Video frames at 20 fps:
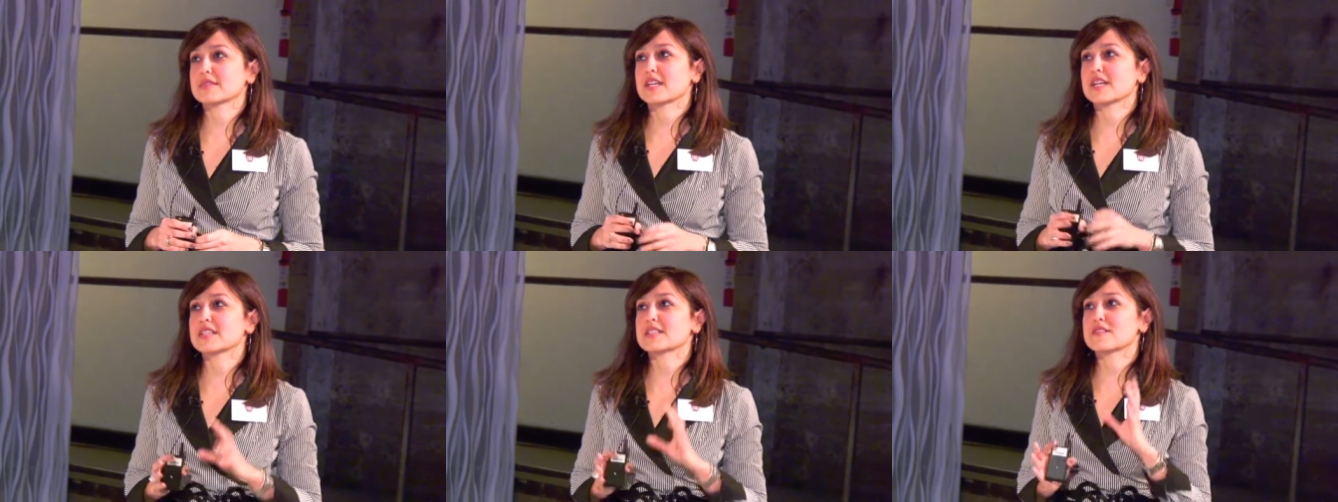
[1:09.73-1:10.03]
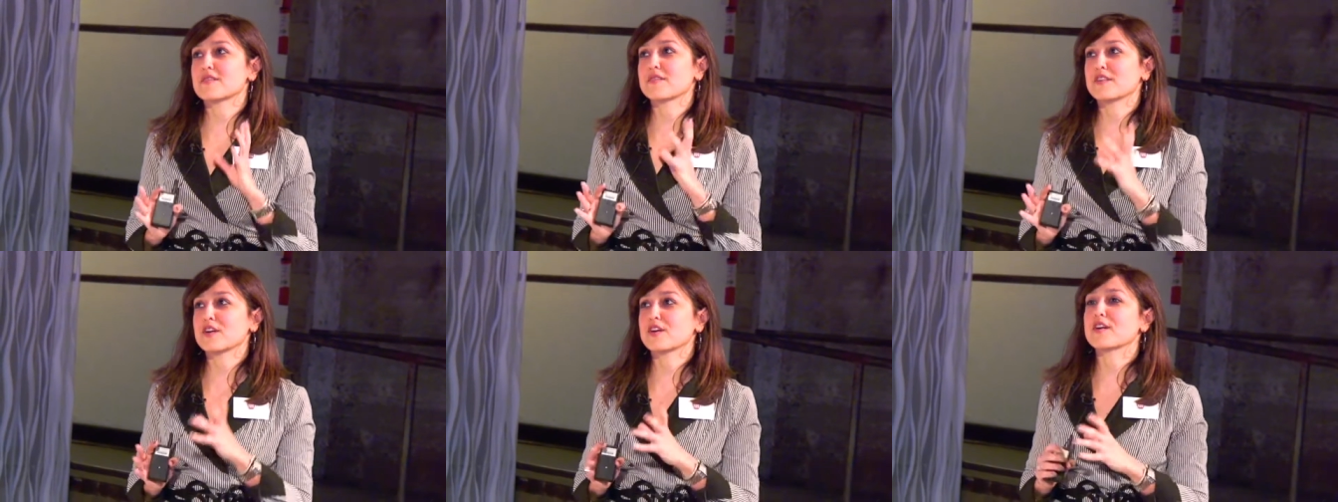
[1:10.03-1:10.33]
it's
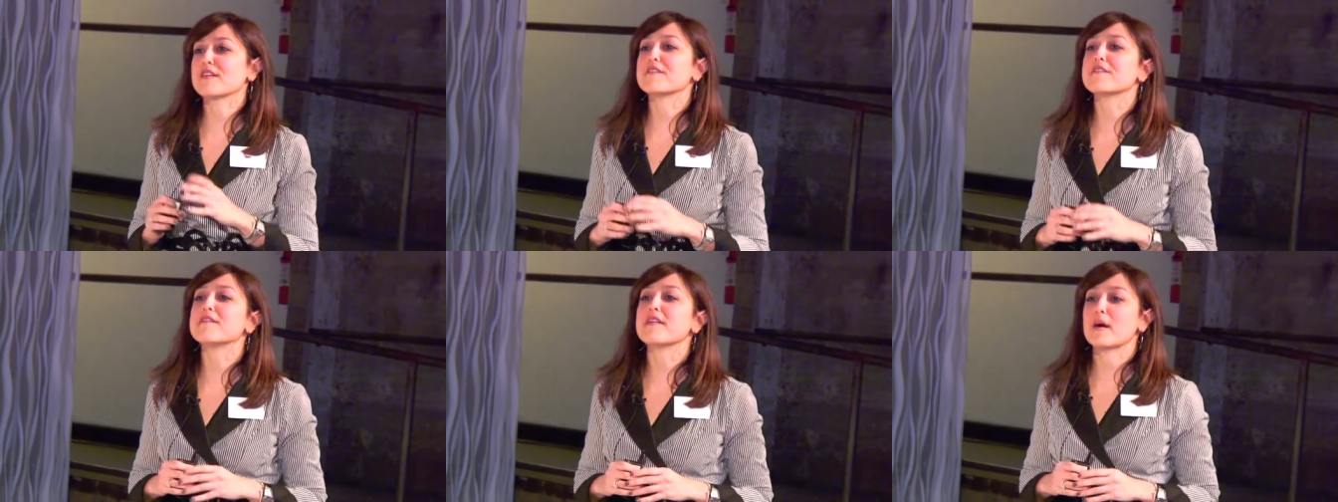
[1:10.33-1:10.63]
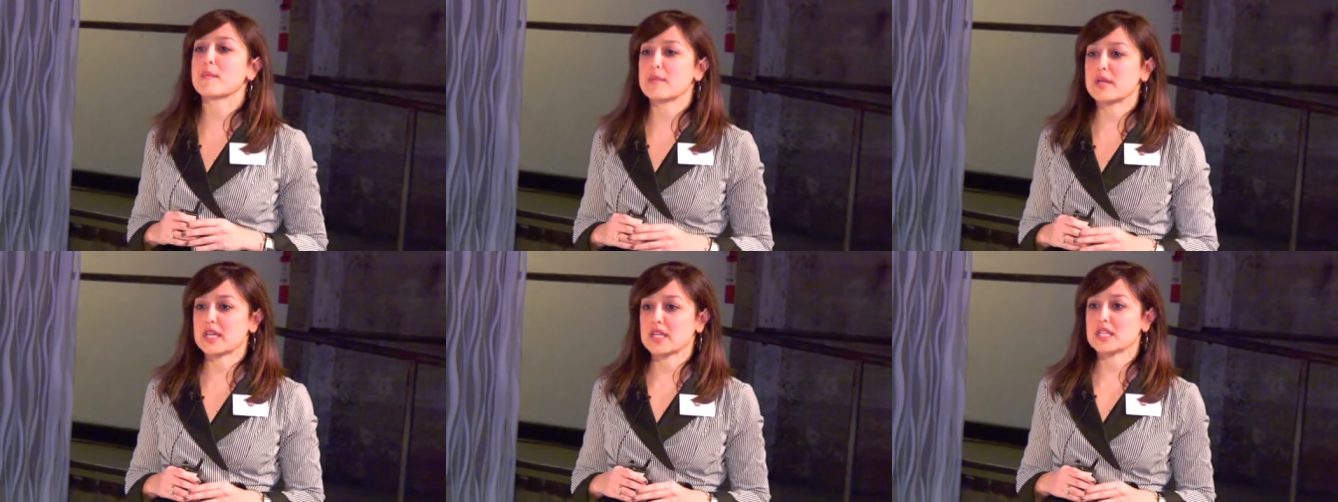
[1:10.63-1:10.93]
very
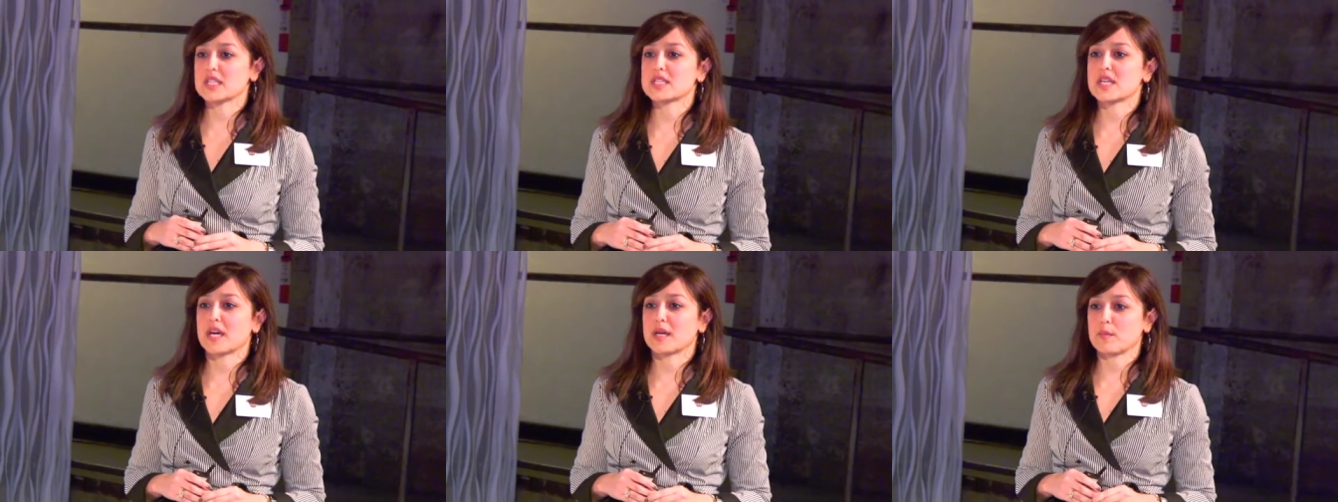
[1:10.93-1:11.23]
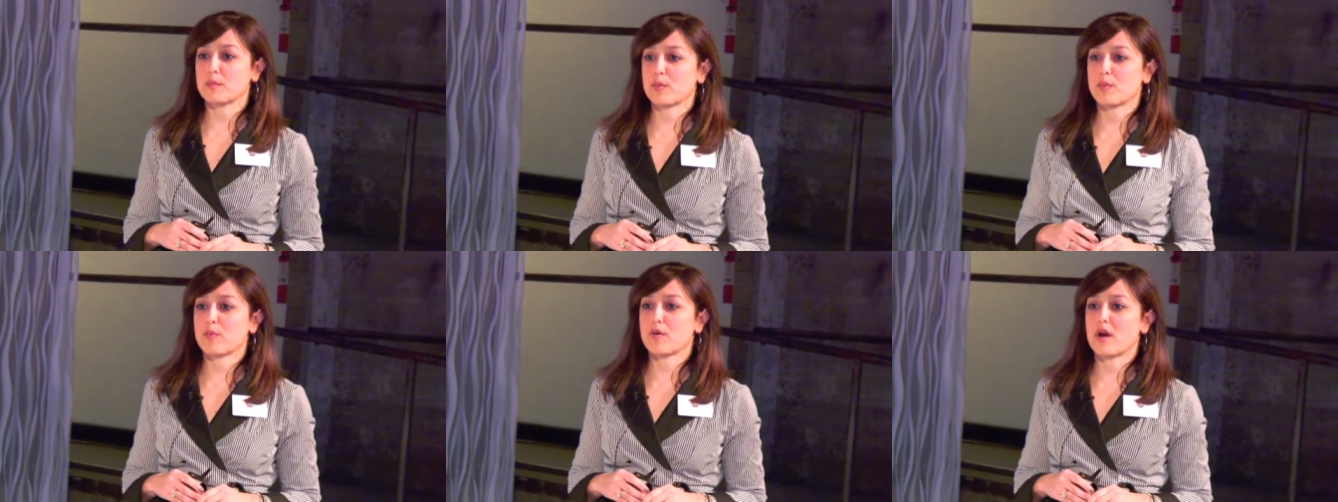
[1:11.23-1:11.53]
feminine type
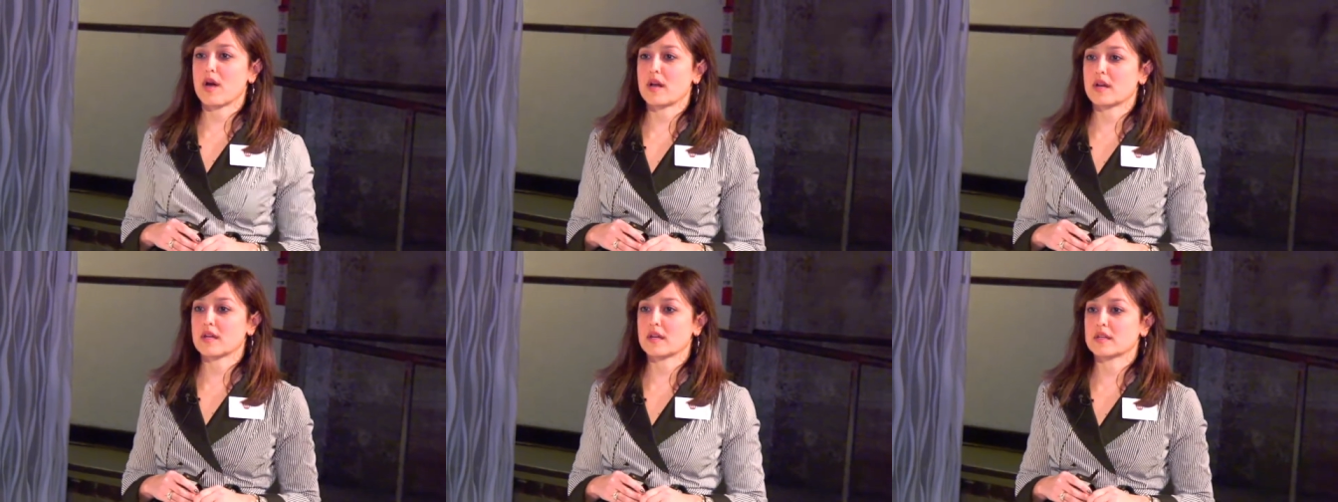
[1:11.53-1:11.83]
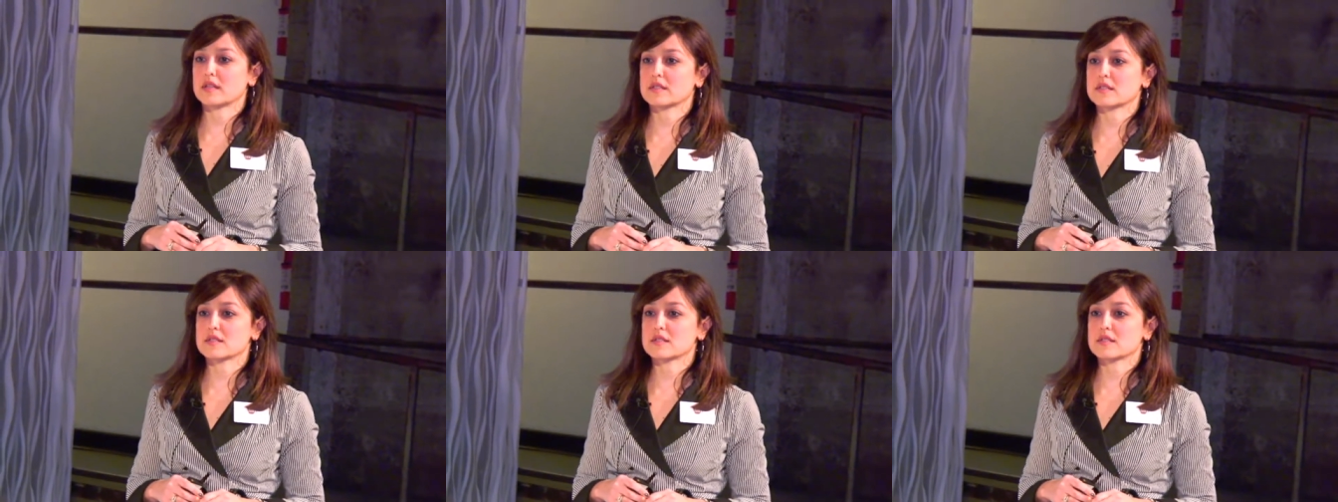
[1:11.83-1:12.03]
product.